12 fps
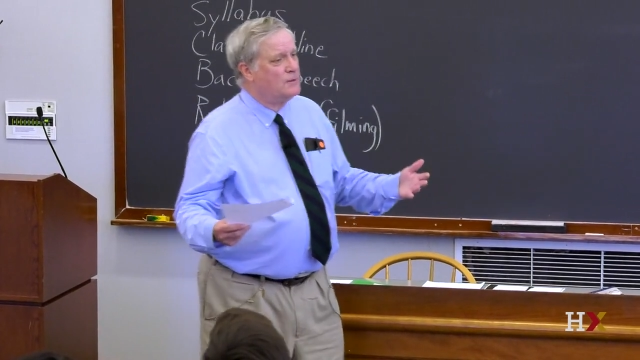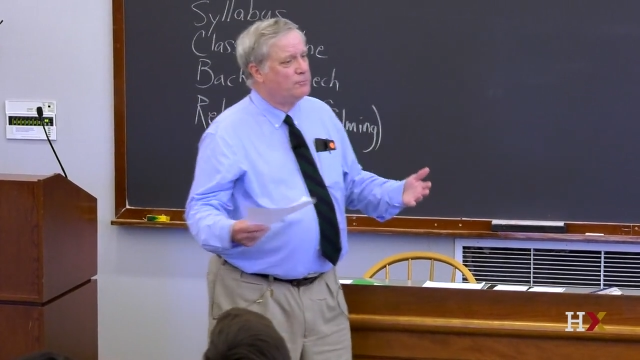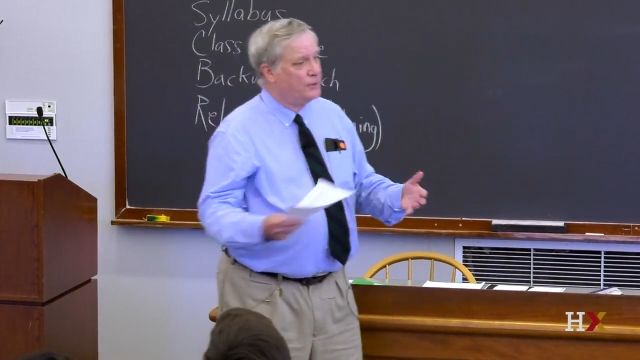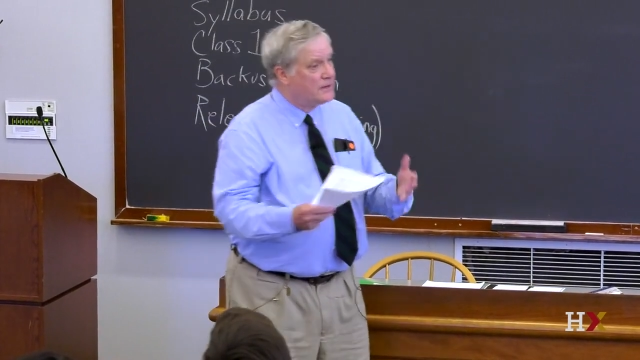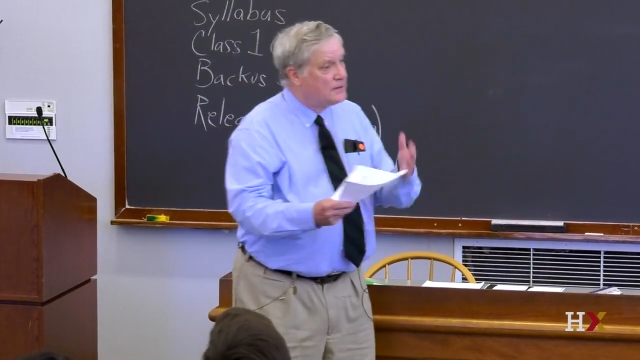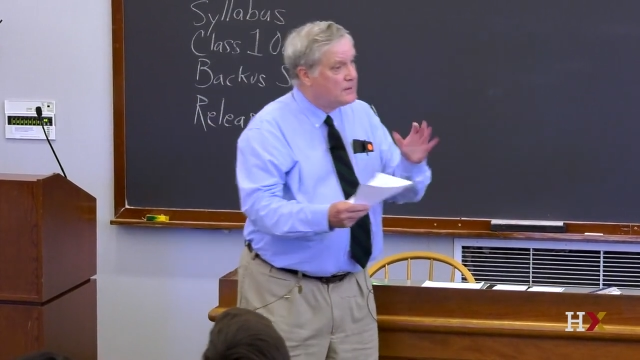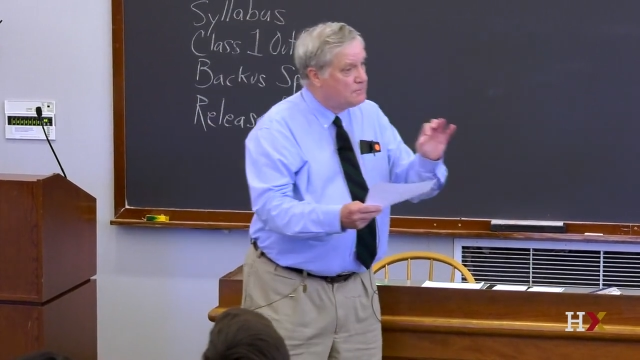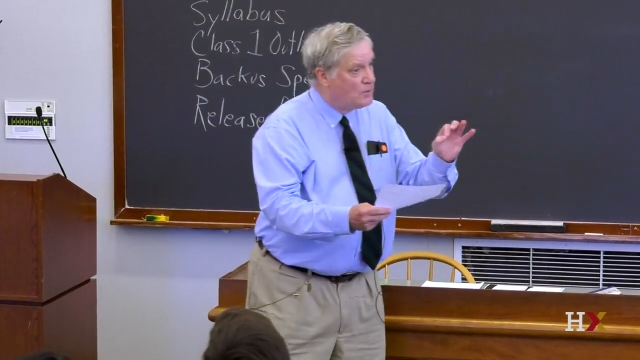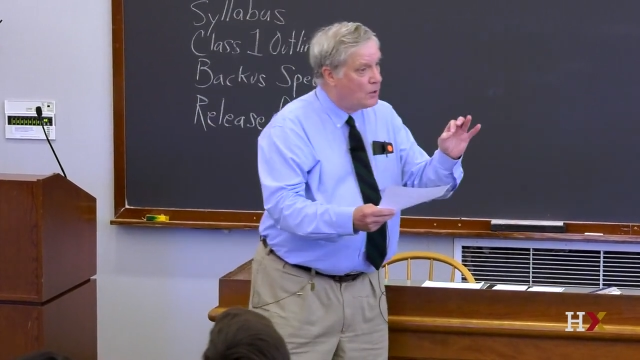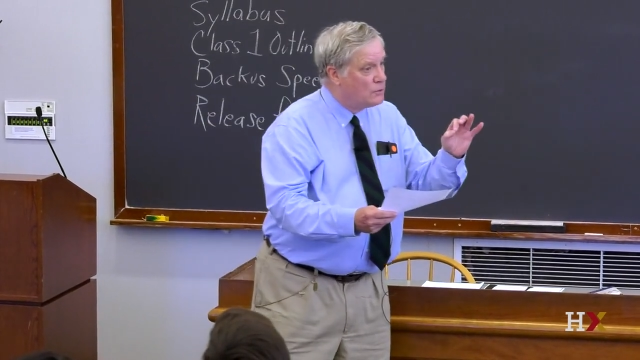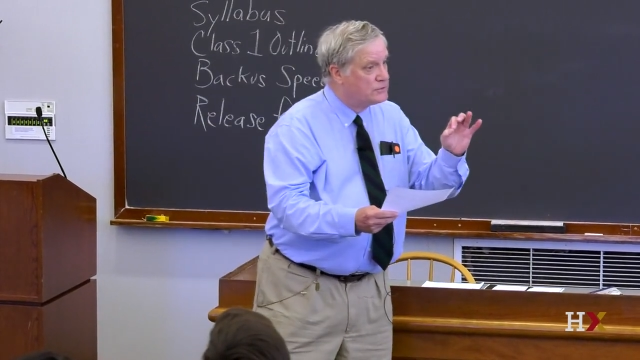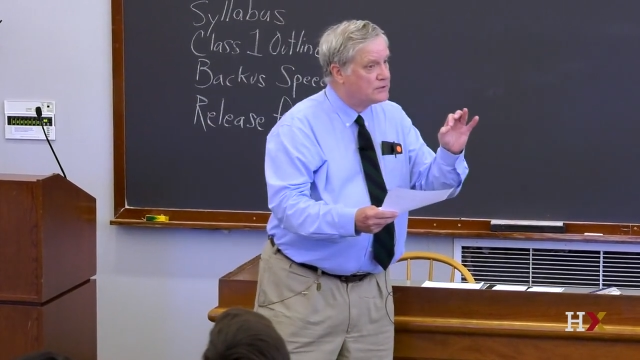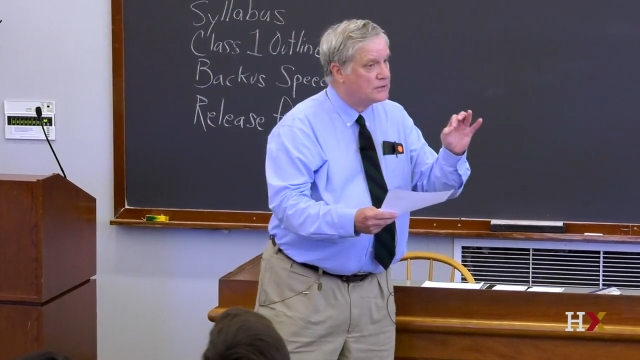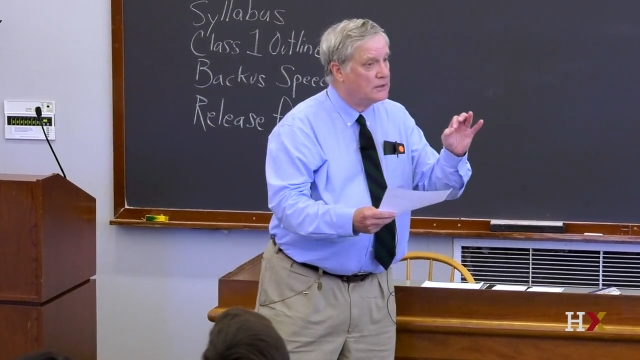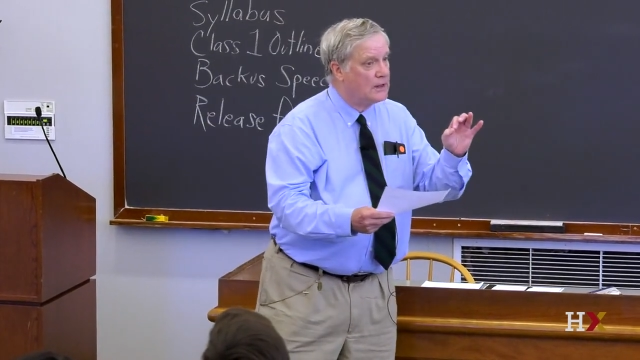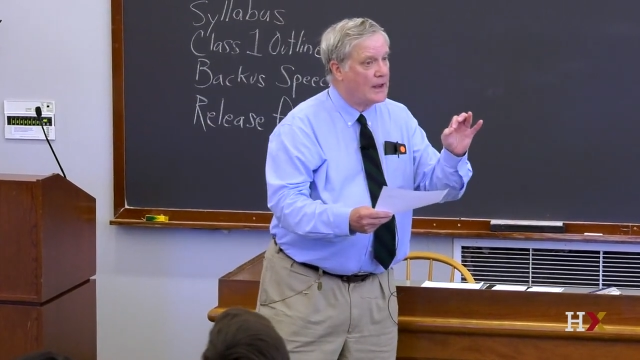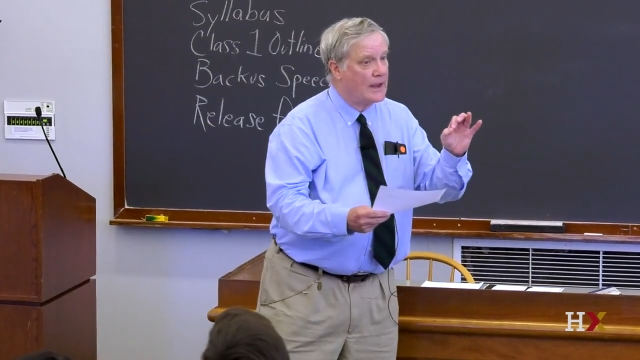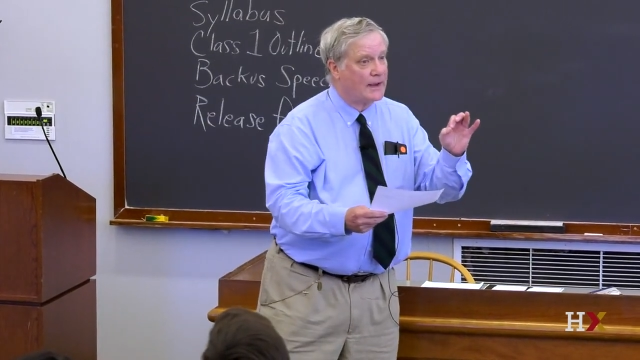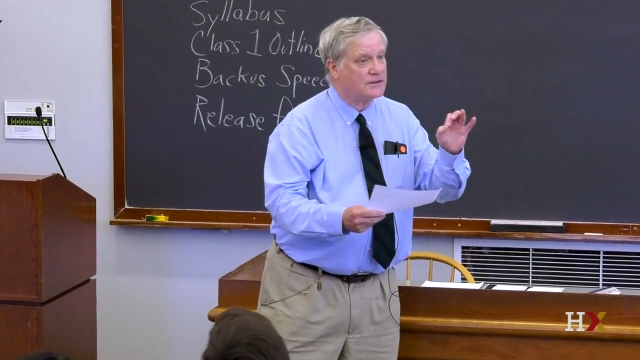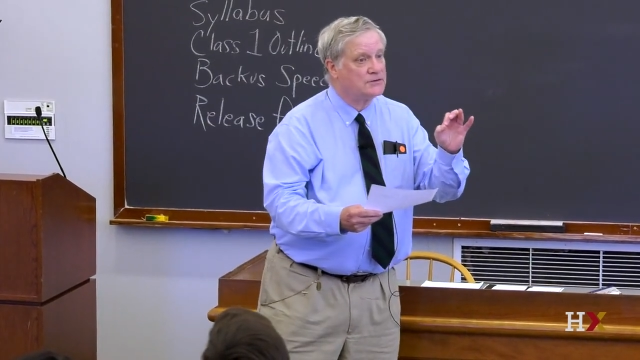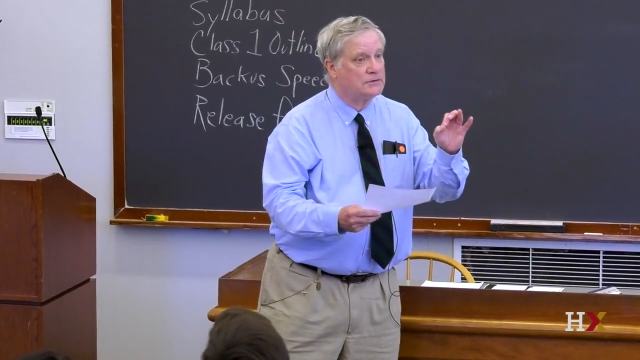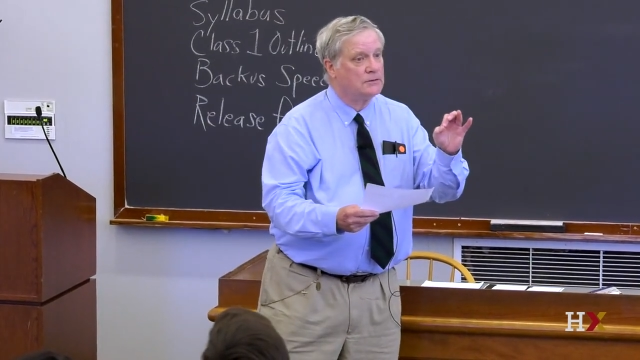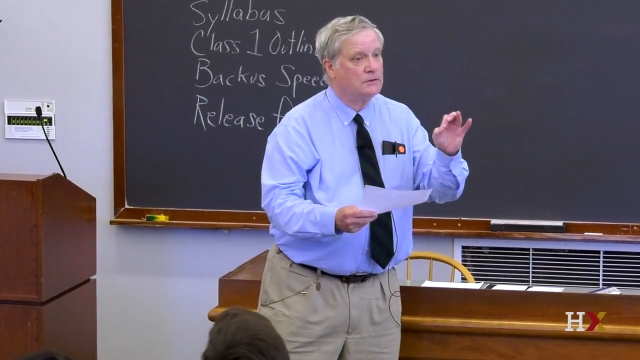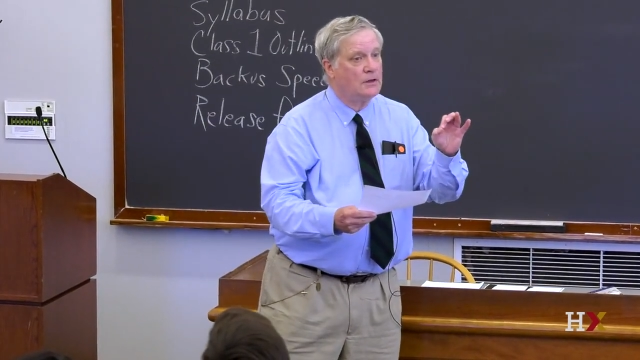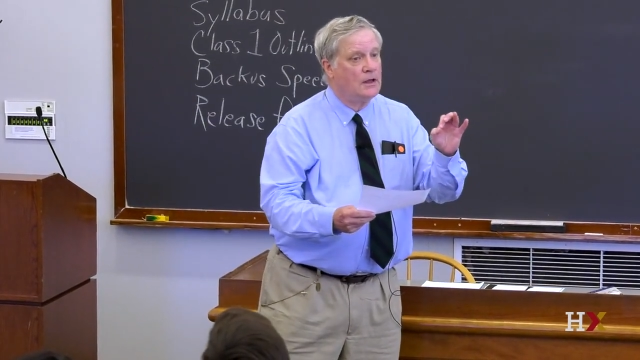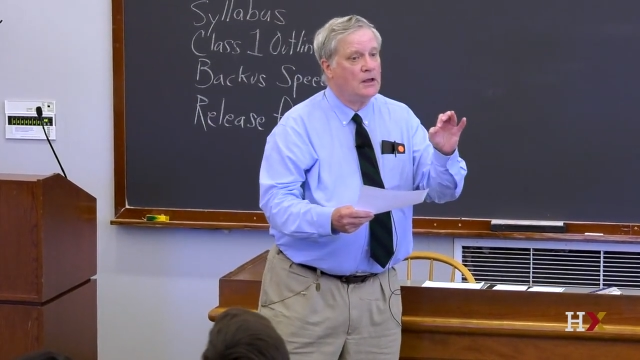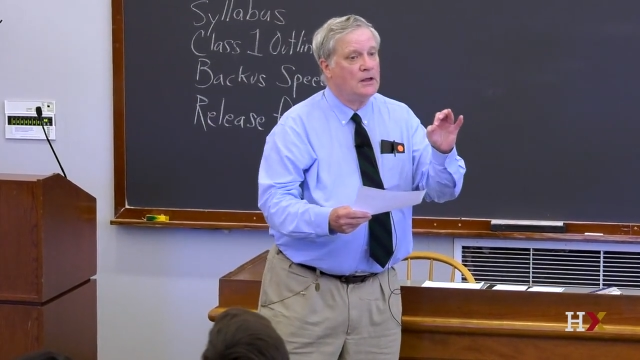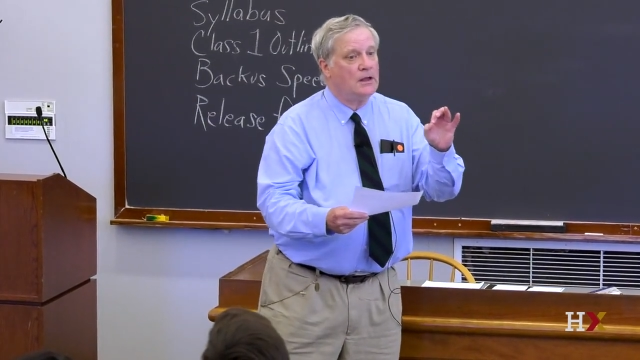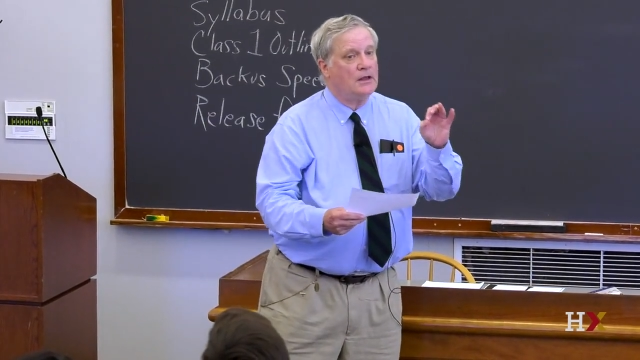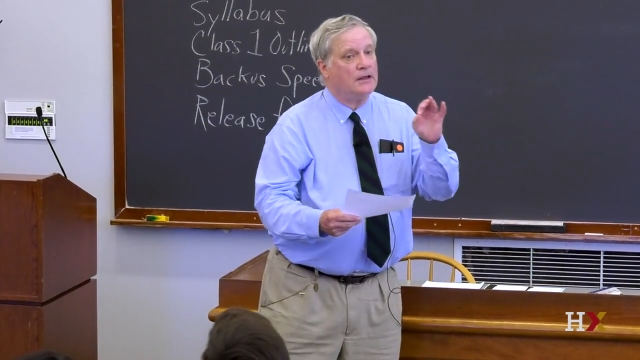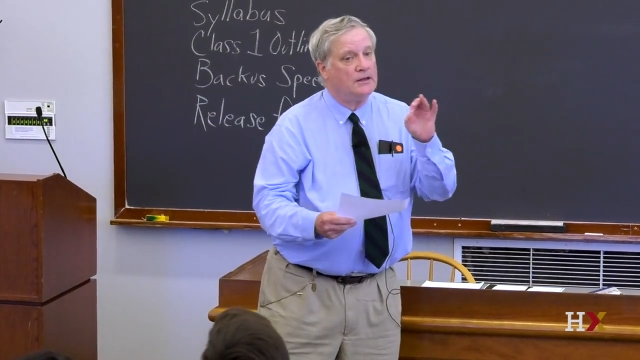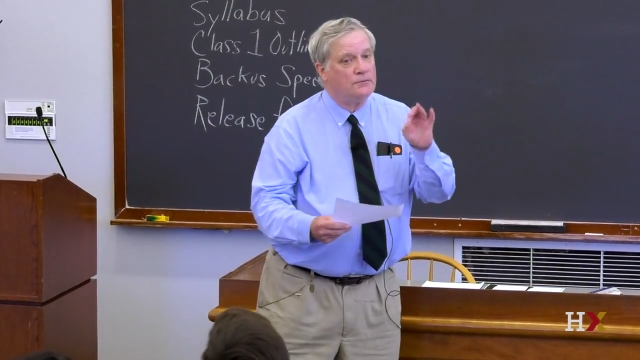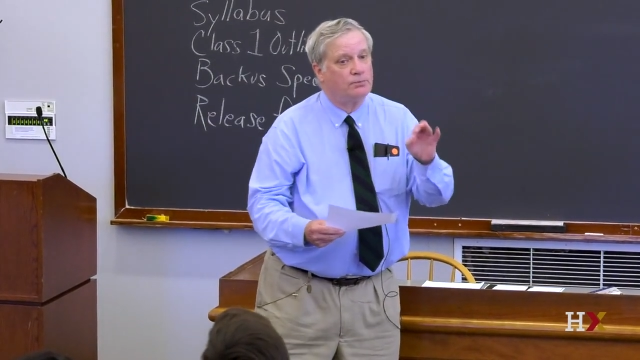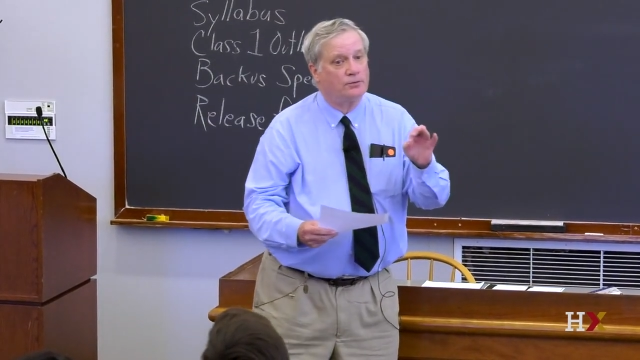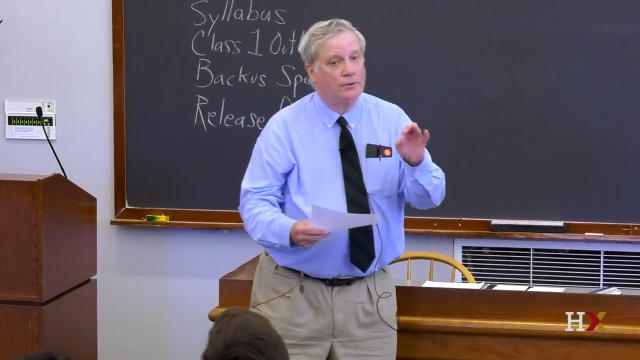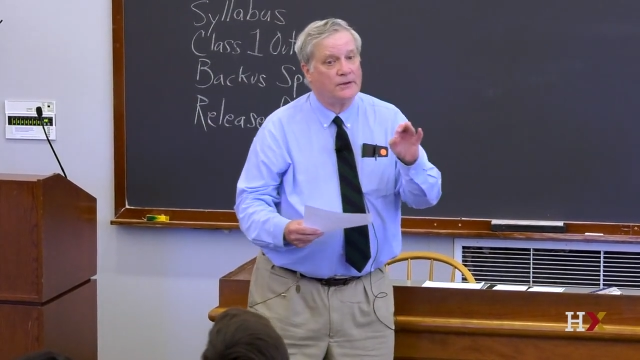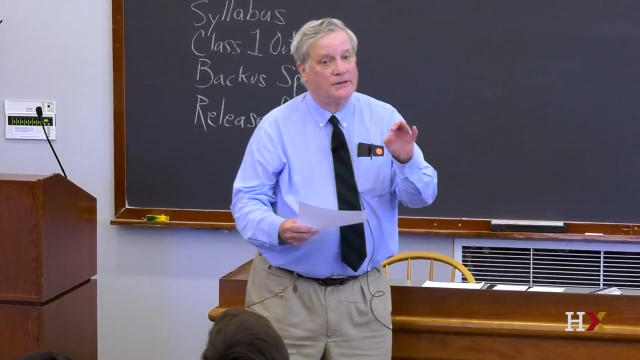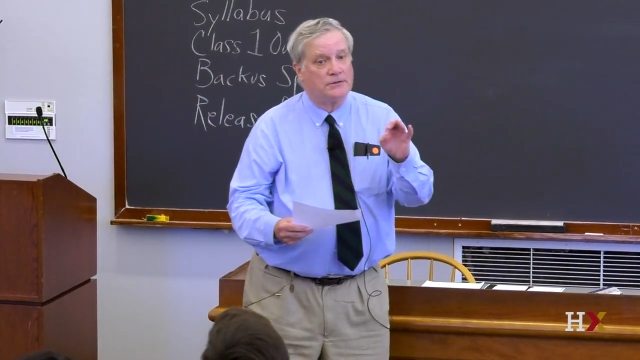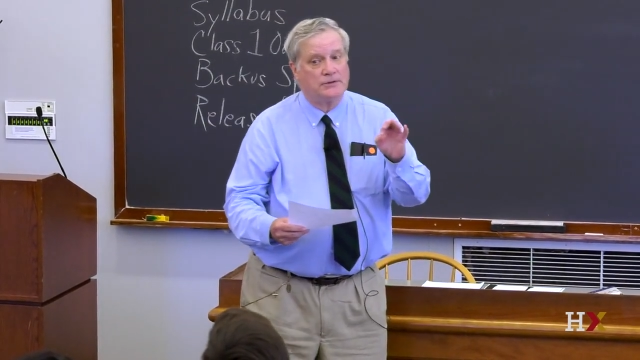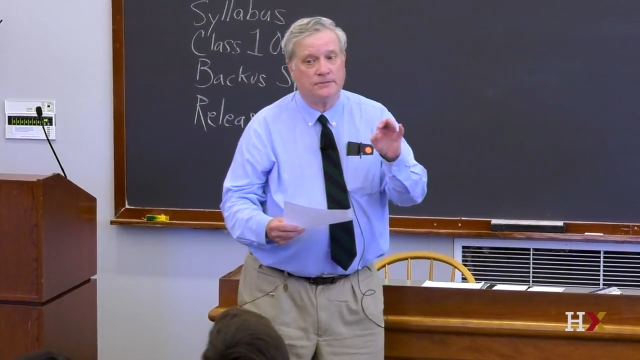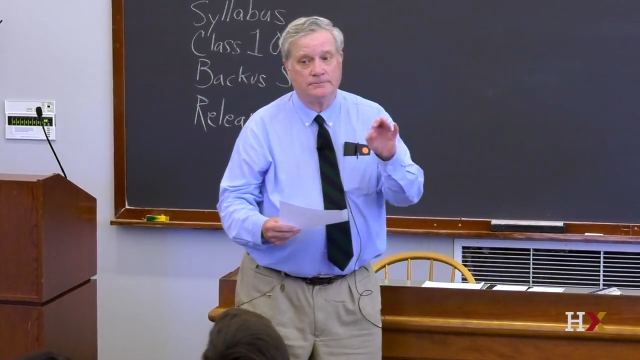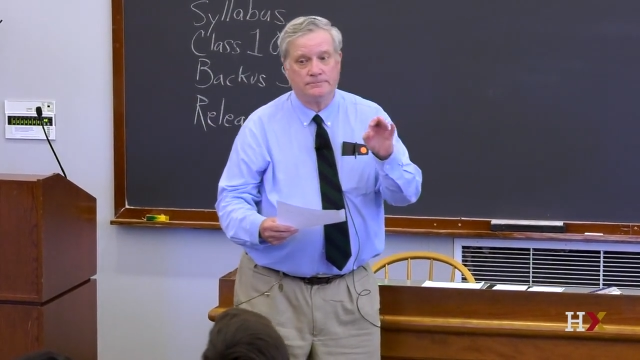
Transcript: Bring them, though, to class in print.